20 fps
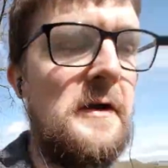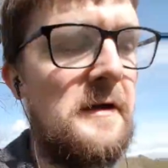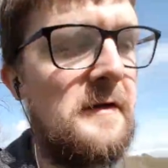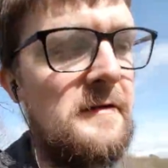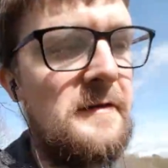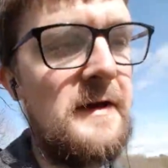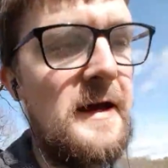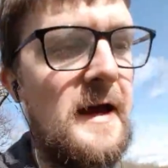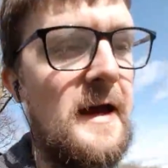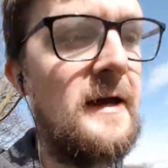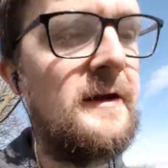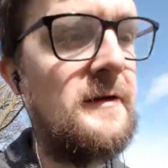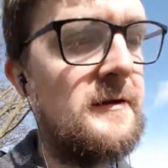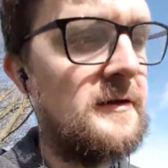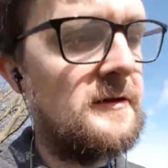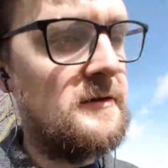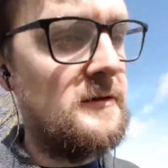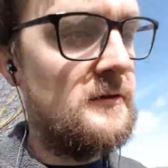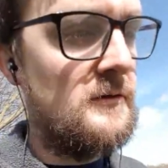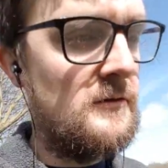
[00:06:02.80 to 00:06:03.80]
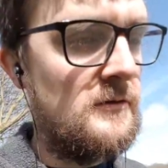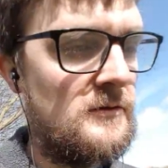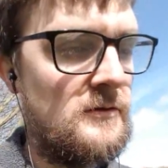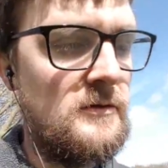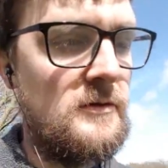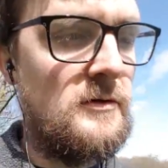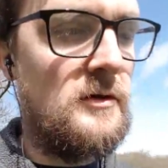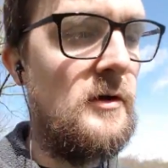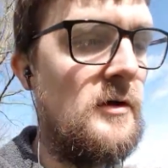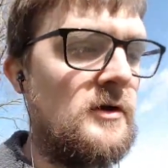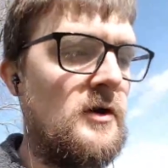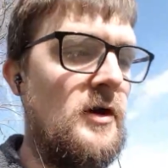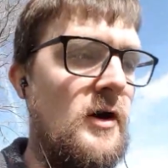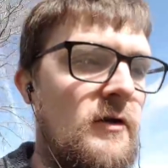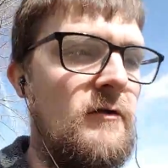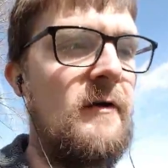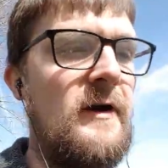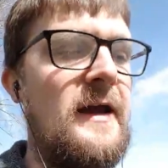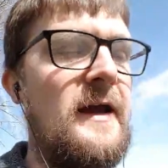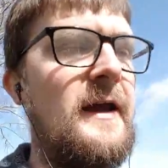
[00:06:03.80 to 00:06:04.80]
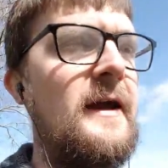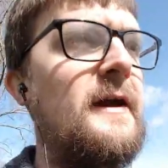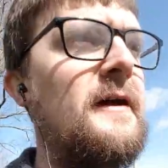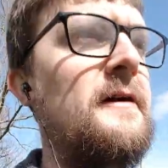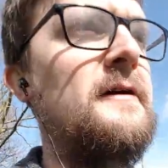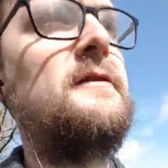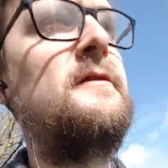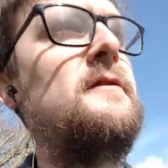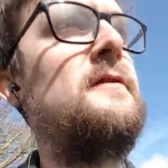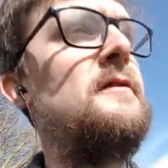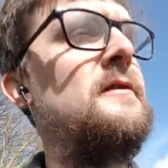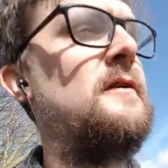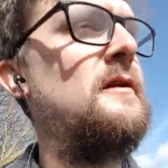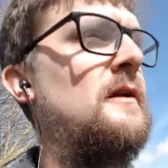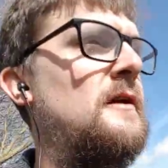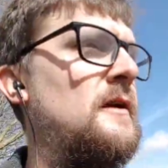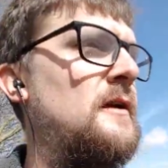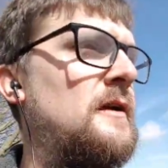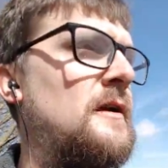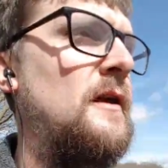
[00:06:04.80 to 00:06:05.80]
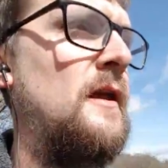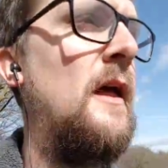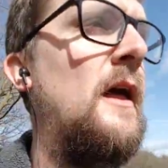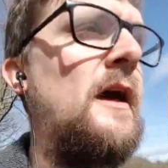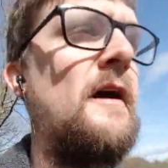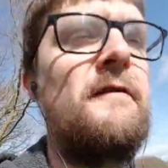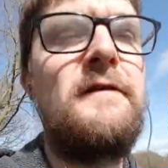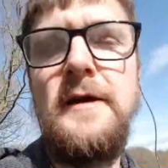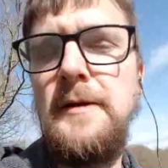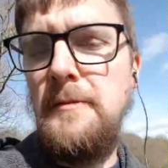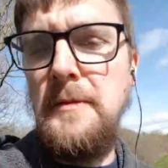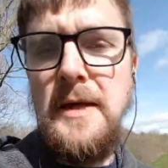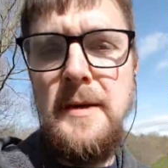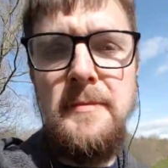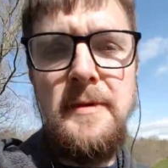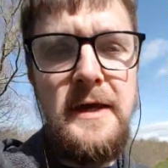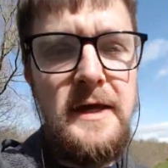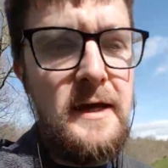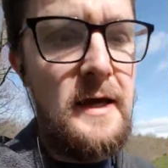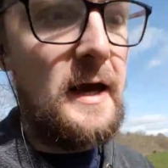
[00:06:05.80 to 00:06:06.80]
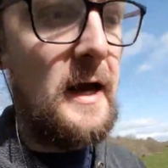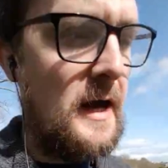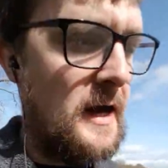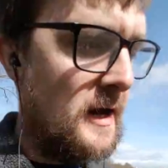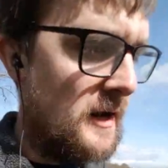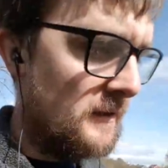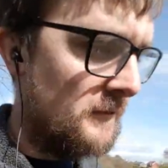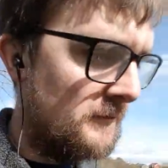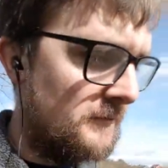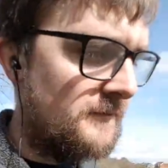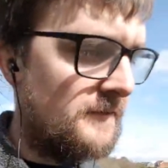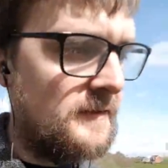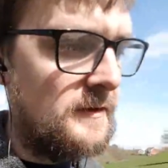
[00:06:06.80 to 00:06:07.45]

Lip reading: he's dead, hooray. I think maybe have